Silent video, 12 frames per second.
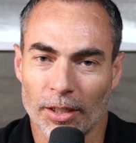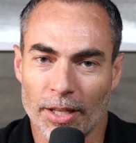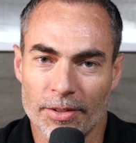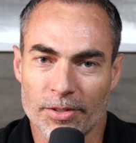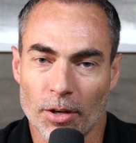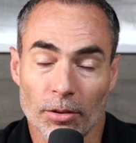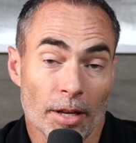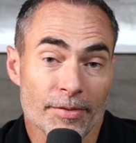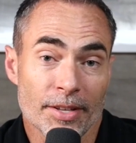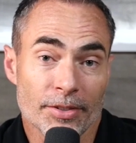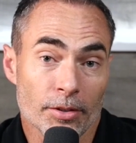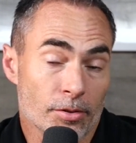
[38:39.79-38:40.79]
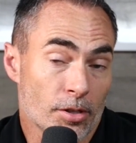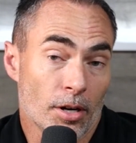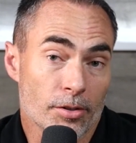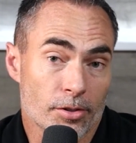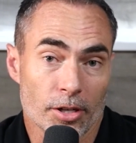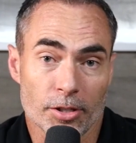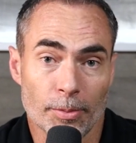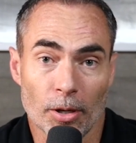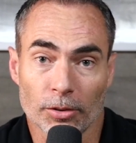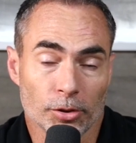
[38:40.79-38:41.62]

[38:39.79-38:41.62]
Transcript: And so love that, though. Start small.